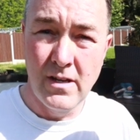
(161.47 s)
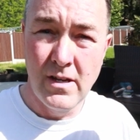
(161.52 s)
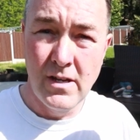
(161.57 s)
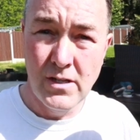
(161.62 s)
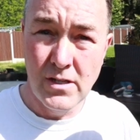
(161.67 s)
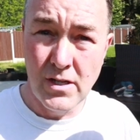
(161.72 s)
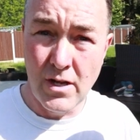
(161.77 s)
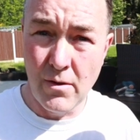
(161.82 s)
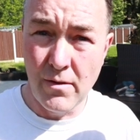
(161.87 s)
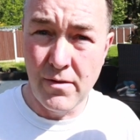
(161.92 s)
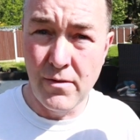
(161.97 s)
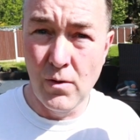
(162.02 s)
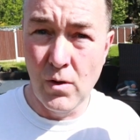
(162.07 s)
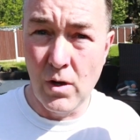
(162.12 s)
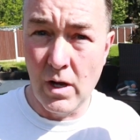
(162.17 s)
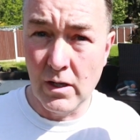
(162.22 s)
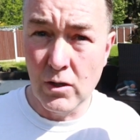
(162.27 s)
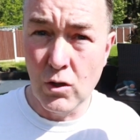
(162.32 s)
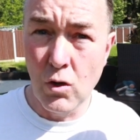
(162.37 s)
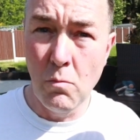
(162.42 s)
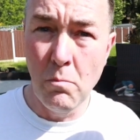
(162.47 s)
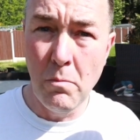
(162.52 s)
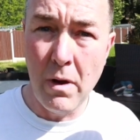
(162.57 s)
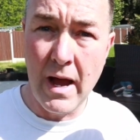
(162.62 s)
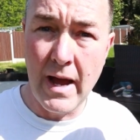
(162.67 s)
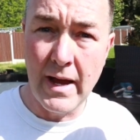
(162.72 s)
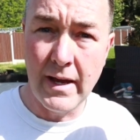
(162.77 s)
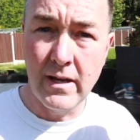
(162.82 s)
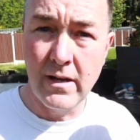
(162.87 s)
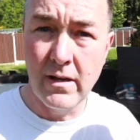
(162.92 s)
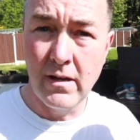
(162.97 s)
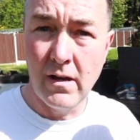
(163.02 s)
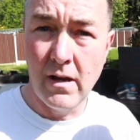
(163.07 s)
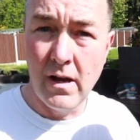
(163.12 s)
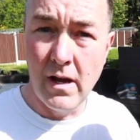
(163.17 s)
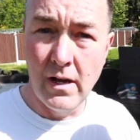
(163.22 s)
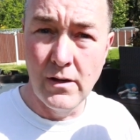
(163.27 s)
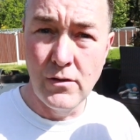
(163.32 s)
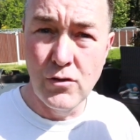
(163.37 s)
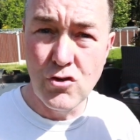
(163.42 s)
So I thought I'd come back
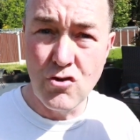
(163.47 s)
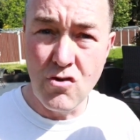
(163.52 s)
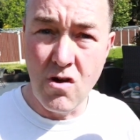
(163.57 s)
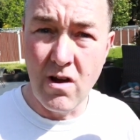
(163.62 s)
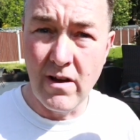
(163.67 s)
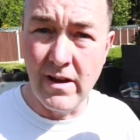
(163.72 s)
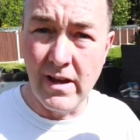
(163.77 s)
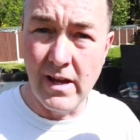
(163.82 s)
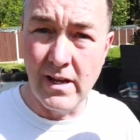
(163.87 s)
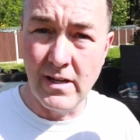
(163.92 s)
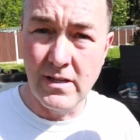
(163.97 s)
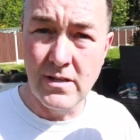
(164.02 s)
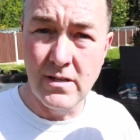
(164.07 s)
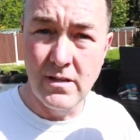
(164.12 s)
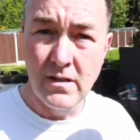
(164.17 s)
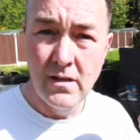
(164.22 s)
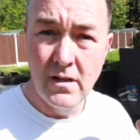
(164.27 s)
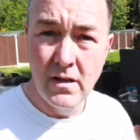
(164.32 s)
and try it.